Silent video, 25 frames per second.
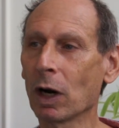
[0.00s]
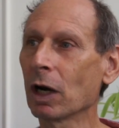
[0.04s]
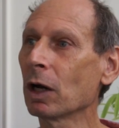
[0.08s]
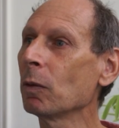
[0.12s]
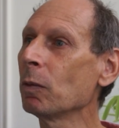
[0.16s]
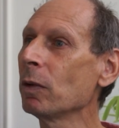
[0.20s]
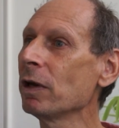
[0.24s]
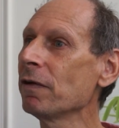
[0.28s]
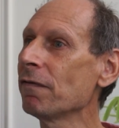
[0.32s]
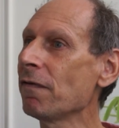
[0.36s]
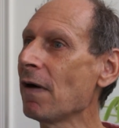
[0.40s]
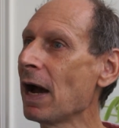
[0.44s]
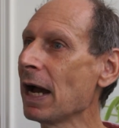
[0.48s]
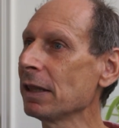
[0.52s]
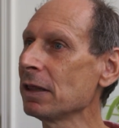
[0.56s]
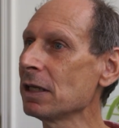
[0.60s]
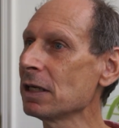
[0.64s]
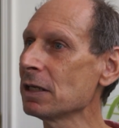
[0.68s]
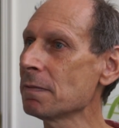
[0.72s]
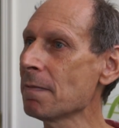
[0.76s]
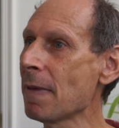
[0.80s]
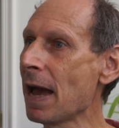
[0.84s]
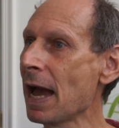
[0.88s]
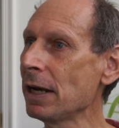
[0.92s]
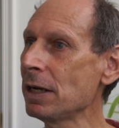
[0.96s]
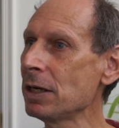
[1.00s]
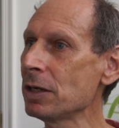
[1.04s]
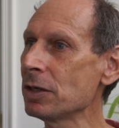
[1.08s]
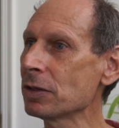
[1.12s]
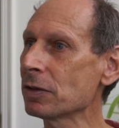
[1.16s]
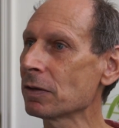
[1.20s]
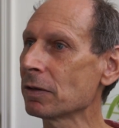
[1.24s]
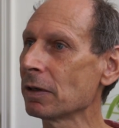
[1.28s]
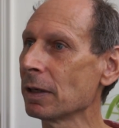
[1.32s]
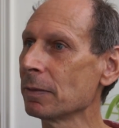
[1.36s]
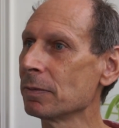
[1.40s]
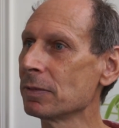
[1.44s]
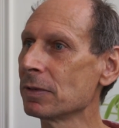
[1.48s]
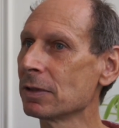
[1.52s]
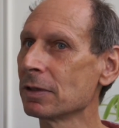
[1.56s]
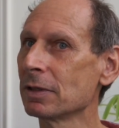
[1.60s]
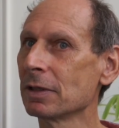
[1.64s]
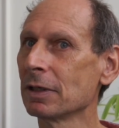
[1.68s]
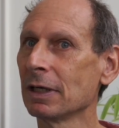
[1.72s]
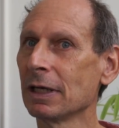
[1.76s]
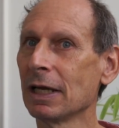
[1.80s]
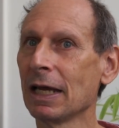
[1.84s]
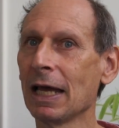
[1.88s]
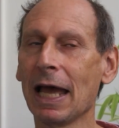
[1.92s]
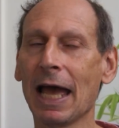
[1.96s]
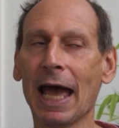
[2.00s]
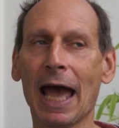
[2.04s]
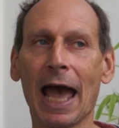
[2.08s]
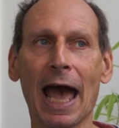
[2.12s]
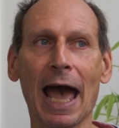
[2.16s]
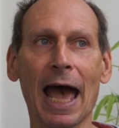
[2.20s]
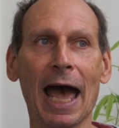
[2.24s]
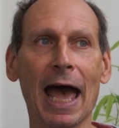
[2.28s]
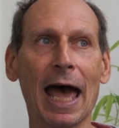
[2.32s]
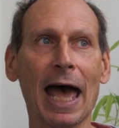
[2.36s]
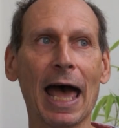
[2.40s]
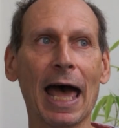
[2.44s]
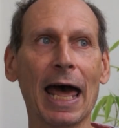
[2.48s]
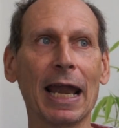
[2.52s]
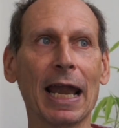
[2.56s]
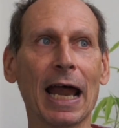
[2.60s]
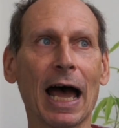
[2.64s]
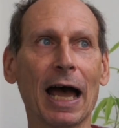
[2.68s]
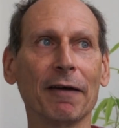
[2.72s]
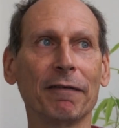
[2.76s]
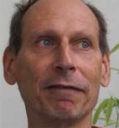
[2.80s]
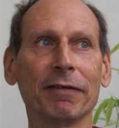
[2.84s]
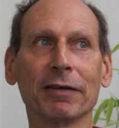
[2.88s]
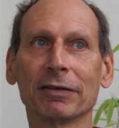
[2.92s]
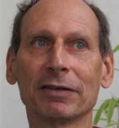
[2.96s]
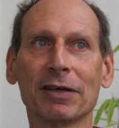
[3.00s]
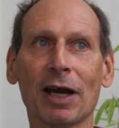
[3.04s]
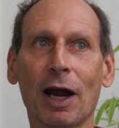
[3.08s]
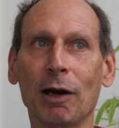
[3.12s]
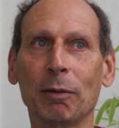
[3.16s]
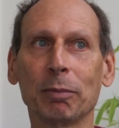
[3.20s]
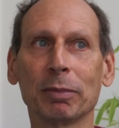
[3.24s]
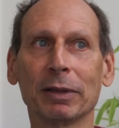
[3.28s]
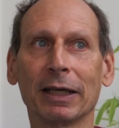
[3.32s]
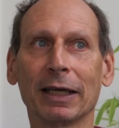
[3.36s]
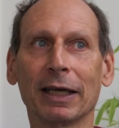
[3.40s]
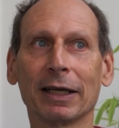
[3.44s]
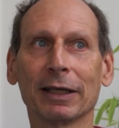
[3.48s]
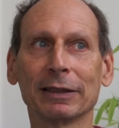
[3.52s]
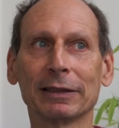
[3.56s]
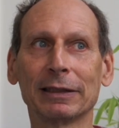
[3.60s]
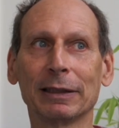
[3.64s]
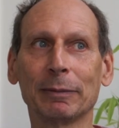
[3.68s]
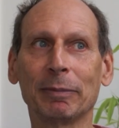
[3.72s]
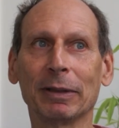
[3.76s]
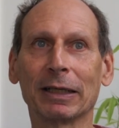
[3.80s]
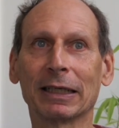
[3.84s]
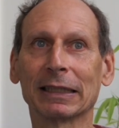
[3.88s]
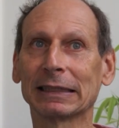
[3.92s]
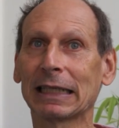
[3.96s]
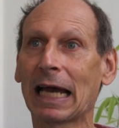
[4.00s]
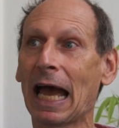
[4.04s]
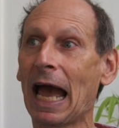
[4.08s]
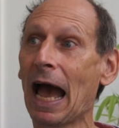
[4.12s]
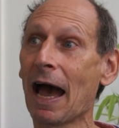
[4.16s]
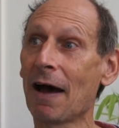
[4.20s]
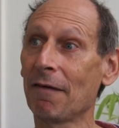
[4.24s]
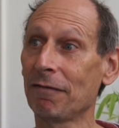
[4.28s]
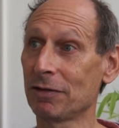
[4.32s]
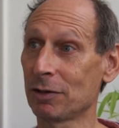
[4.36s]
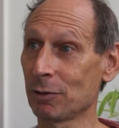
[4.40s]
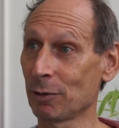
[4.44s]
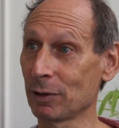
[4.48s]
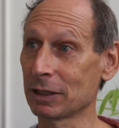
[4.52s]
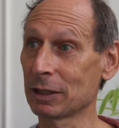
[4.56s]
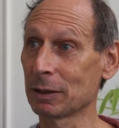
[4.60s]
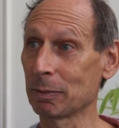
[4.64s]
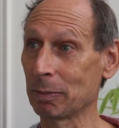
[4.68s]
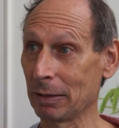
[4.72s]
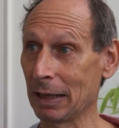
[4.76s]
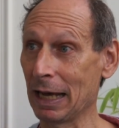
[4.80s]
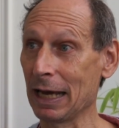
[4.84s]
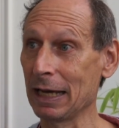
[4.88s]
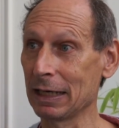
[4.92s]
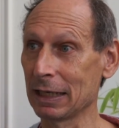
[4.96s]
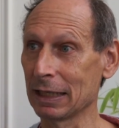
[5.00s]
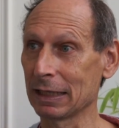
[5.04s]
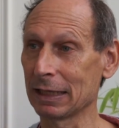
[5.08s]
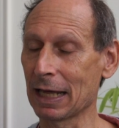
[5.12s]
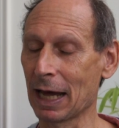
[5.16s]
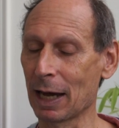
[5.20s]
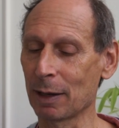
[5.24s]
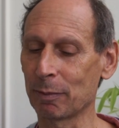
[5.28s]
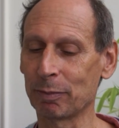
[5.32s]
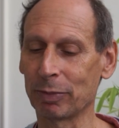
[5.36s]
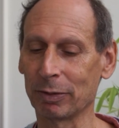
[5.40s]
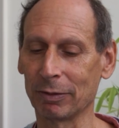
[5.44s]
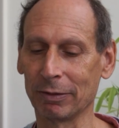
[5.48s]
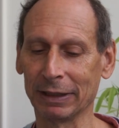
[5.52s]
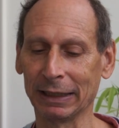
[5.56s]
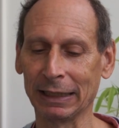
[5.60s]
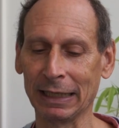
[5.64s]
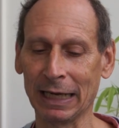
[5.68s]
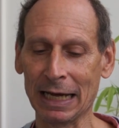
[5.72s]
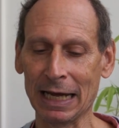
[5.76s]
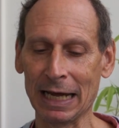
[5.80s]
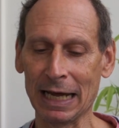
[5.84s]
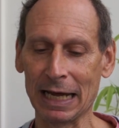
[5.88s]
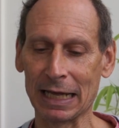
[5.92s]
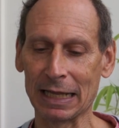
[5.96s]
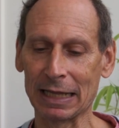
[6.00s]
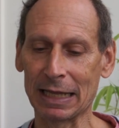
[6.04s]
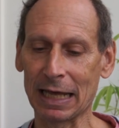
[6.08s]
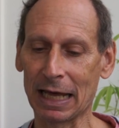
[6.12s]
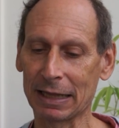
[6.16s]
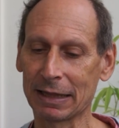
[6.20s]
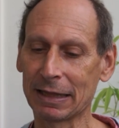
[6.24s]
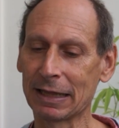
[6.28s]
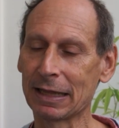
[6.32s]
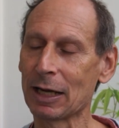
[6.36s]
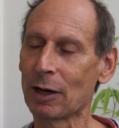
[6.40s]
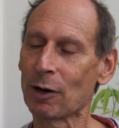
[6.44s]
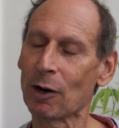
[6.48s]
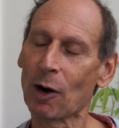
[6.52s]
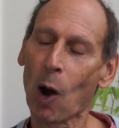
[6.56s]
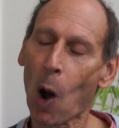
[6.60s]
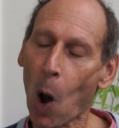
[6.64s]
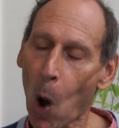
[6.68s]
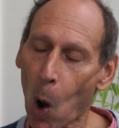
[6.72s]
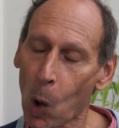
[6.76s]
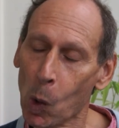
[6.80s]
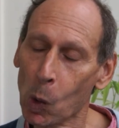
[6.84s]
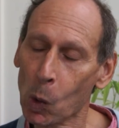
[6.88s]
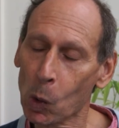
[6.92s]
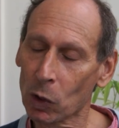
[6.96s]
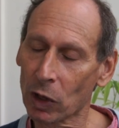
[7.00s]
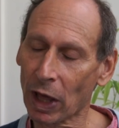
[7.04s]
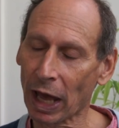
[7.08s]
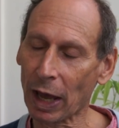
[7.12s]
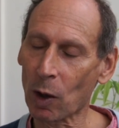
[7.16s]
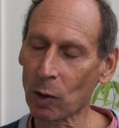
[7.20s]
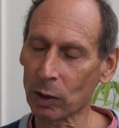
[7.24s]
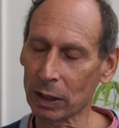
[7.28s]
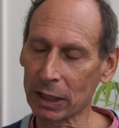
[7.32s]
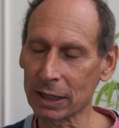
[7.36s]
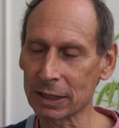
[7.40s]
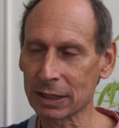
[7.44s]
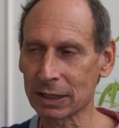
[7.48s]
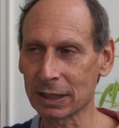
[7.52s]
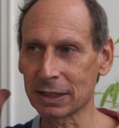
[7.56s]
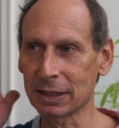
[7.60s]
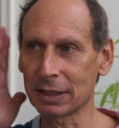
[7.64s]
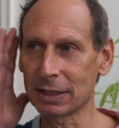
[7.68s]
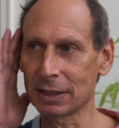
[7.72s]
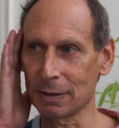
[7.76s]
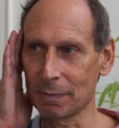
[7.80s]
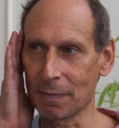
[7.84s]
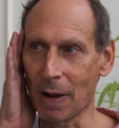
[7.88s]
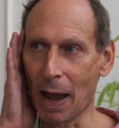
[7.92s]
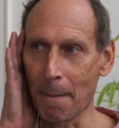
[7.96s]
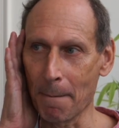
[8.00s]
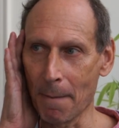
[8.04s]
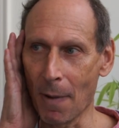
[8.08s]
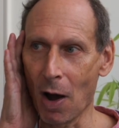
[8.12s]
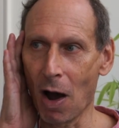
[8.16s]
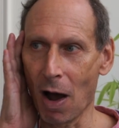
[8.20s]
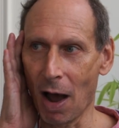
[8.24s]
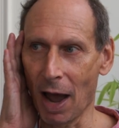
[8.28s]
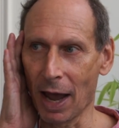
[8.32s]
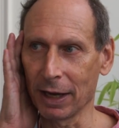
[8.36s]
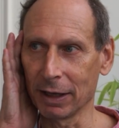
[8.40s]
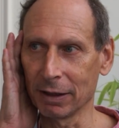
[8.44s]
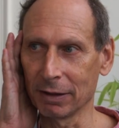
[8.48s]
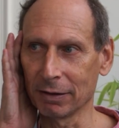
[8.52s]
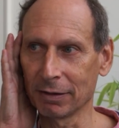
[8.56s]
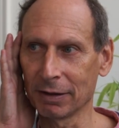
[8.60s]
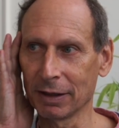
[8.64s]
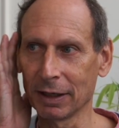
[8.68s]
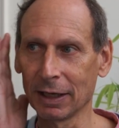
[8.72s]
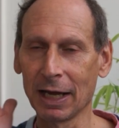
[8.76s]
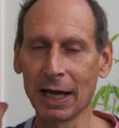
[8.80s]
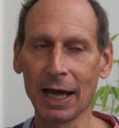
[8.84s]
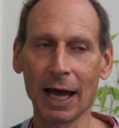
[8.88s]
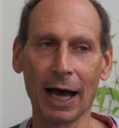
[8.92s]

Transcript: where can we find these manuscripts? And I feel terribly guilty because I have to explain at that point that they only exist in my mind.